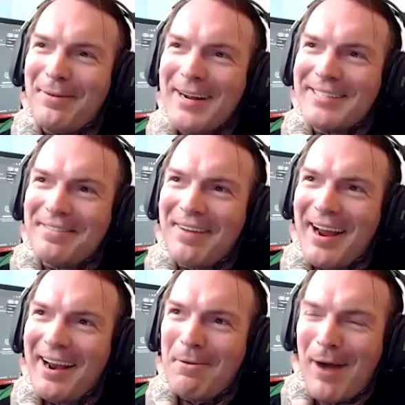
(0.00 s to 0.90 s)
Wings of
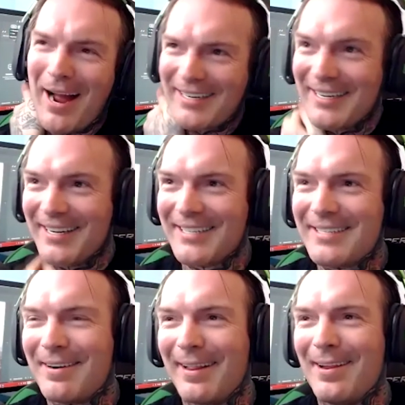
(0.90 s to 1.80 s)
Vanity and Wax. And this
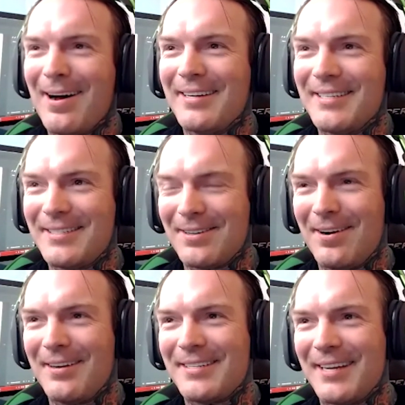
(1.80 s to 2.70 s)
is one of the lines that
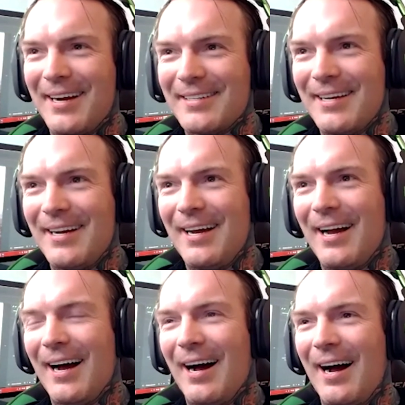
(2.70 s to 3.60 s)
Sean sings.
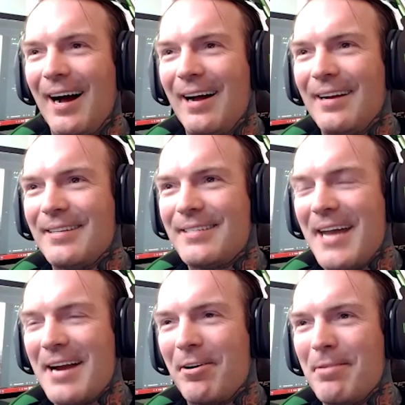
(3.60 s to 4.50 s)

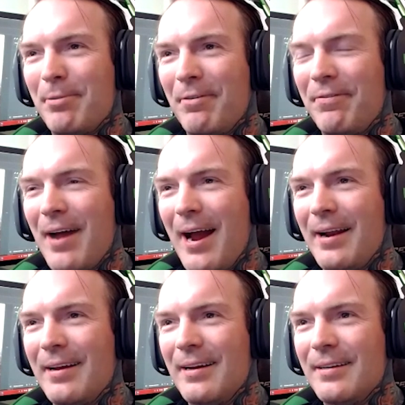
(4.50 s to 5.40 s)
Sacred and
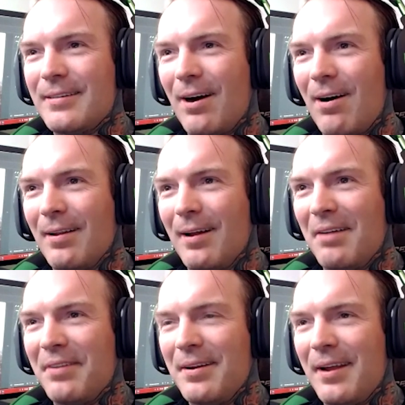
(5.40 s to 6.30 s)
profane is our
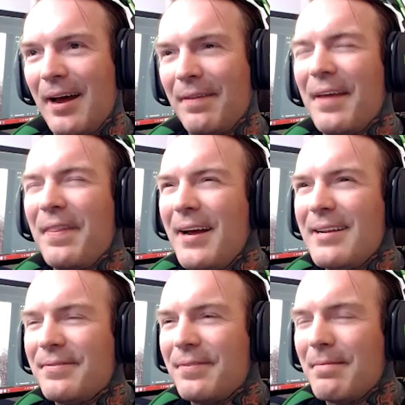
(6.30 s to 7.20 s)
love and death. I think
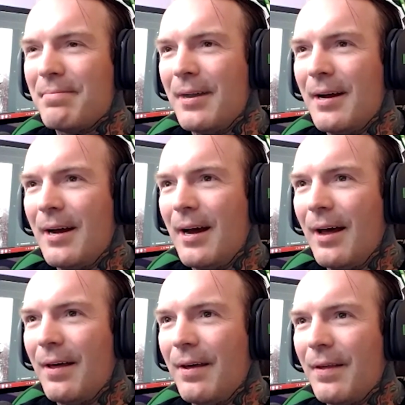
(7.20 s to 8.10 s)
it's from
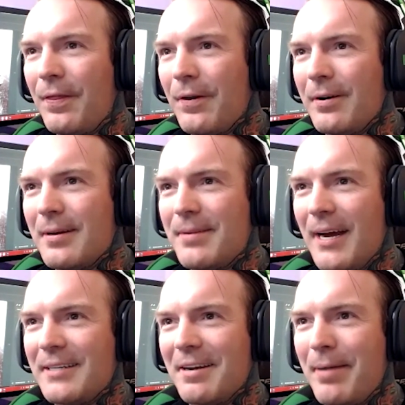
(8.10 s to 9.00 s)
The Third
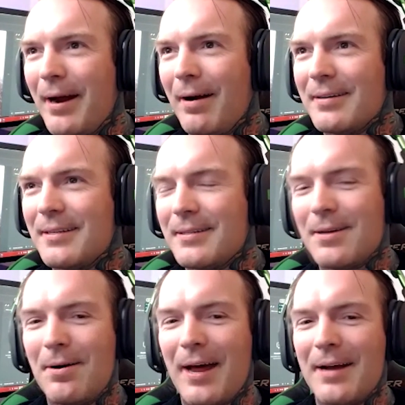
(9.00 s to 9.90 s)
Temptation of Paris, the
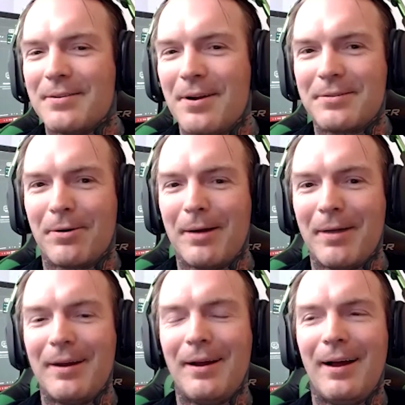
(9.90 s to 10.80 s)
song that has no
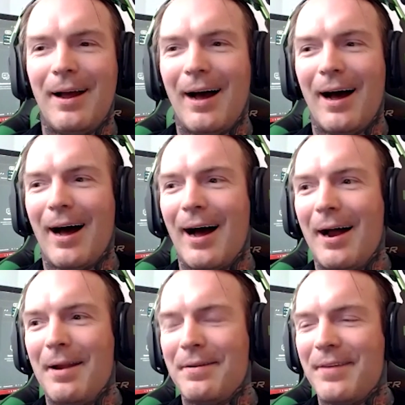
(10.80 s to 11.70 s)
screaming.
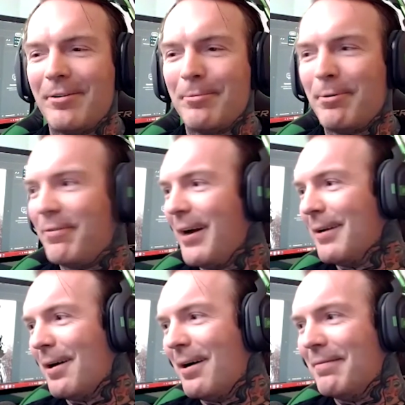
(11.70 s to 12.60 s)
And sacred and profane
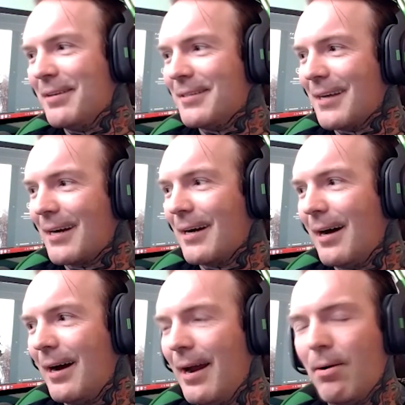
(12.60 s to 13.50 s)
love is like
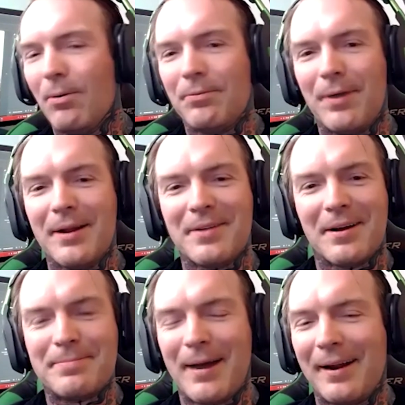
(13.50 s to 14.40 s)
an old
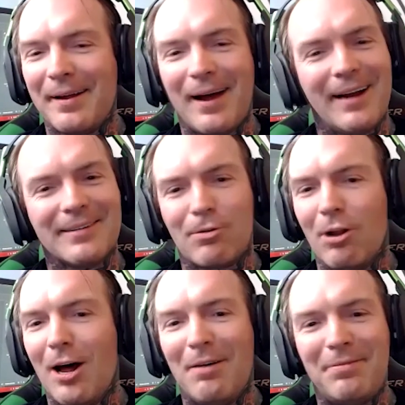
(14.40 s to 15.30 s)
Renaissance painting that I just
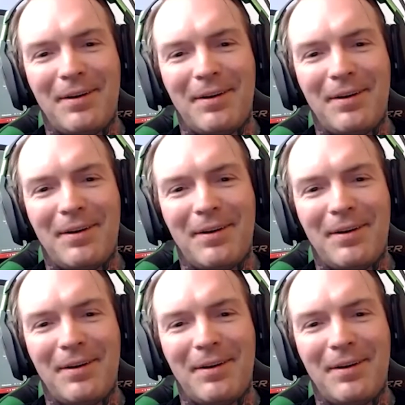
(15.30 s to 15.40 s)
love.